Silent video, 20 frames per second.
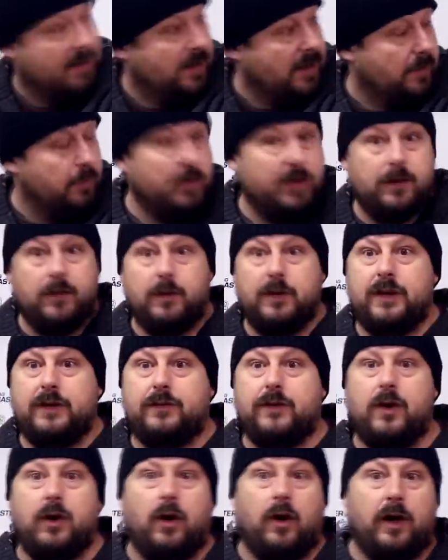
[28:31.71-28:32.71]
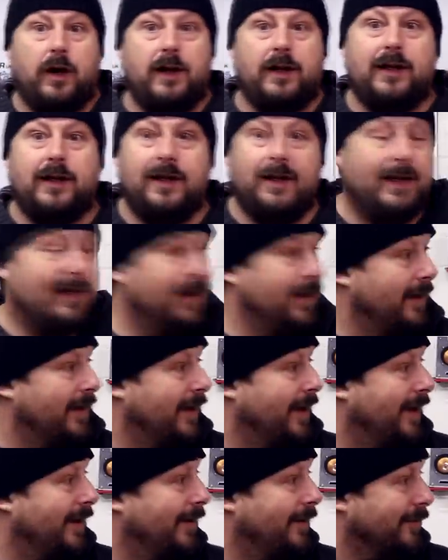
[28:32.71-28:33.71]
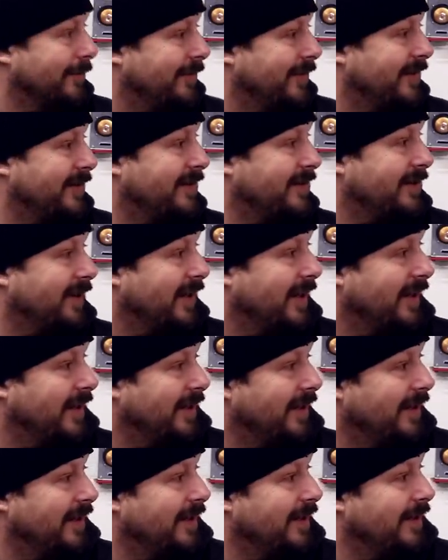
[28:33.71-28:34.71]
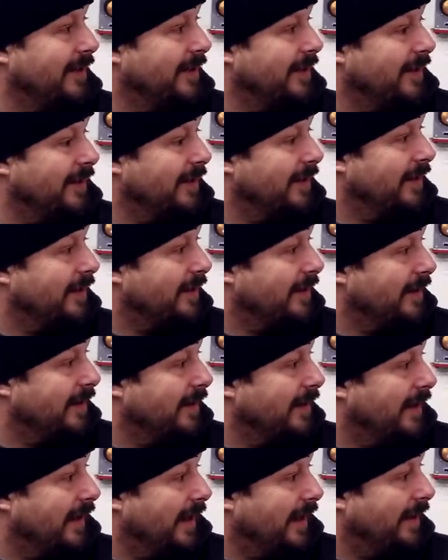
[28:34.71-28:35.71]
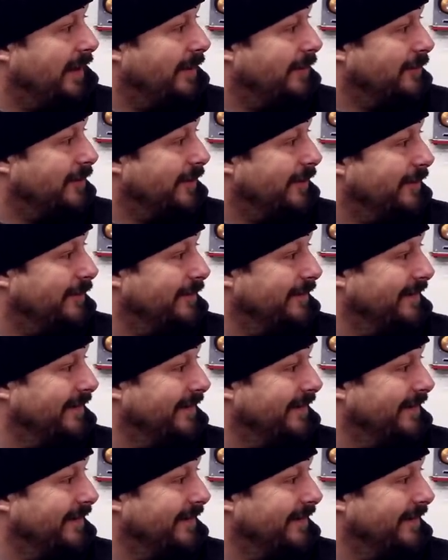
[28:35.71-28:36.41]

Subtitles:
And we've got a little visitor here. Hello, you.